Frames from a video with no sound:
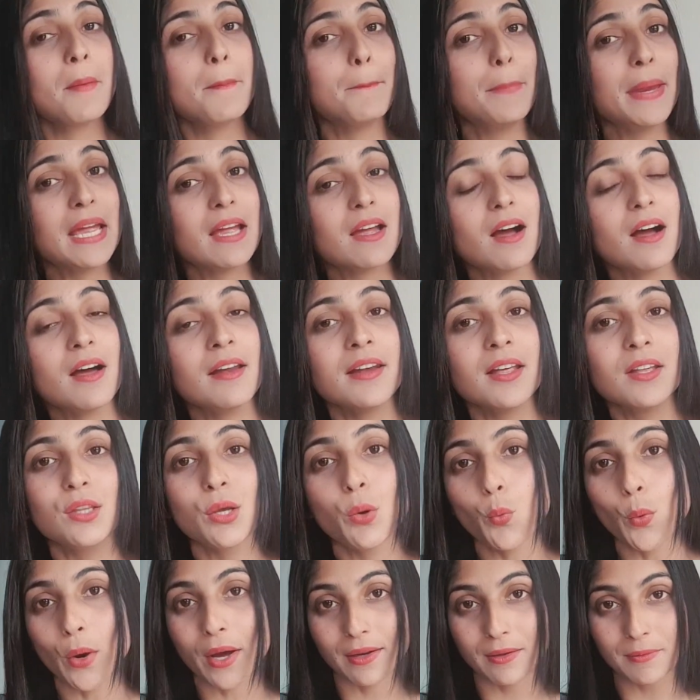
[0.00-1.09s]
pick another
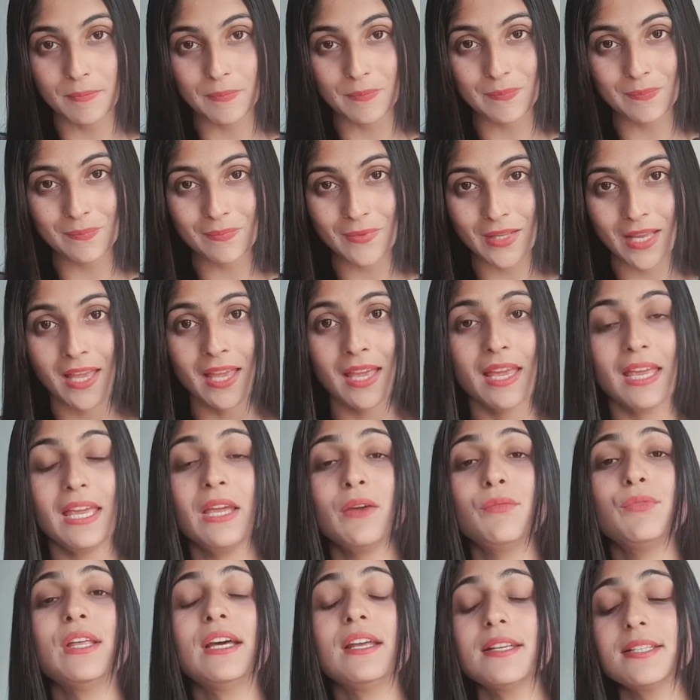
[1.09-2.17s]
one.
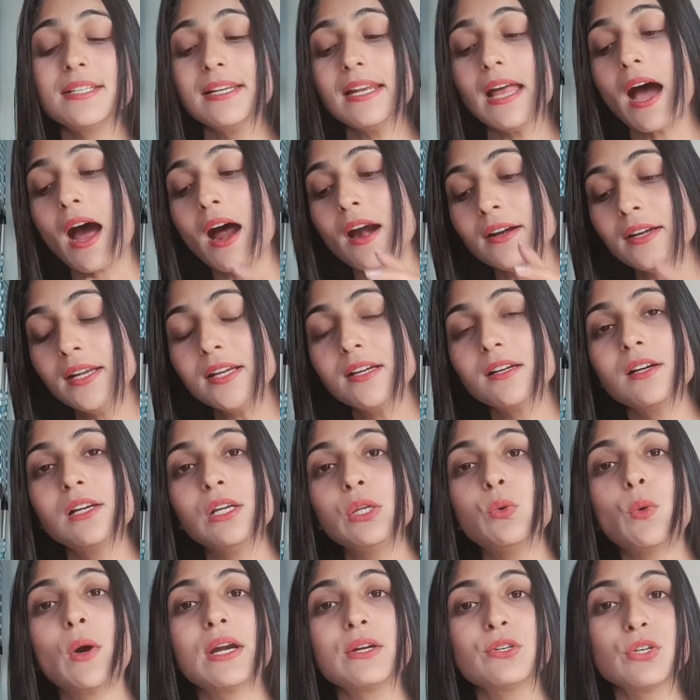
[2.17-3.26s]
If there is an article
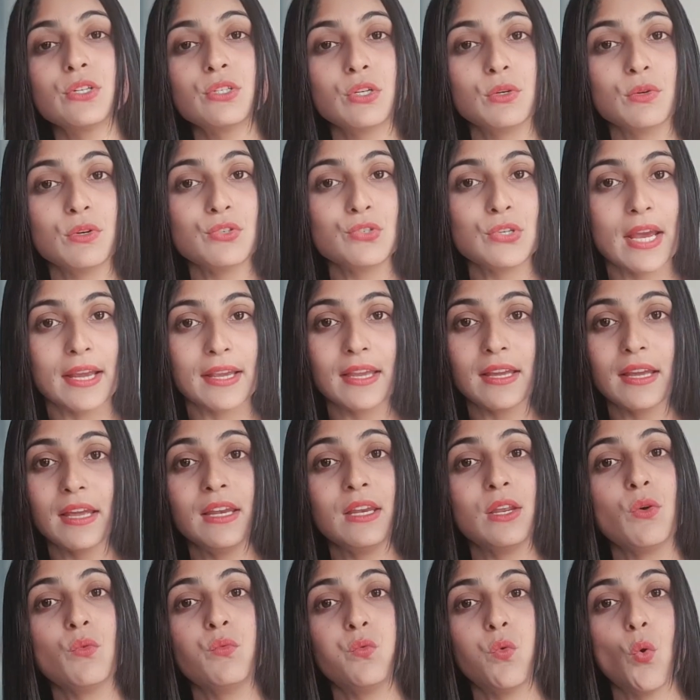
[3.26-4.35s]
you are just checking in
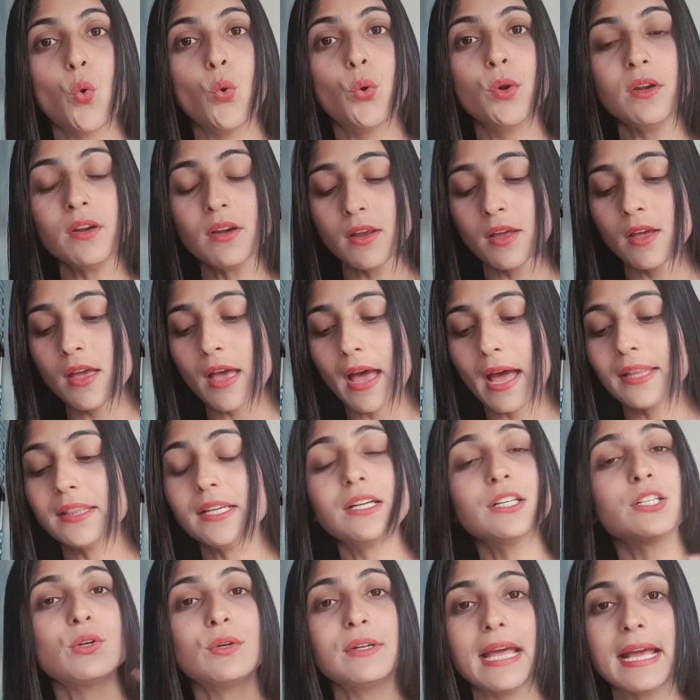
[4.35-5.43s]
your phone and that
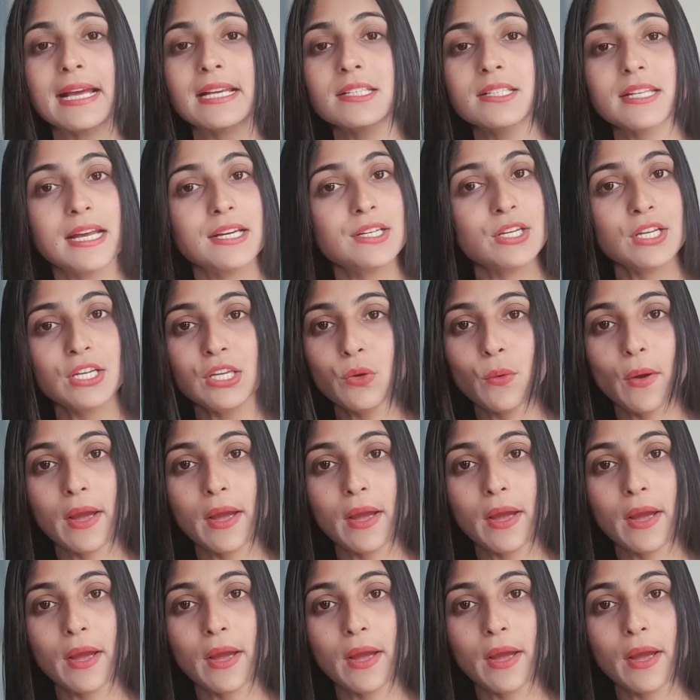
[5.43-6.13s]
is not exciting you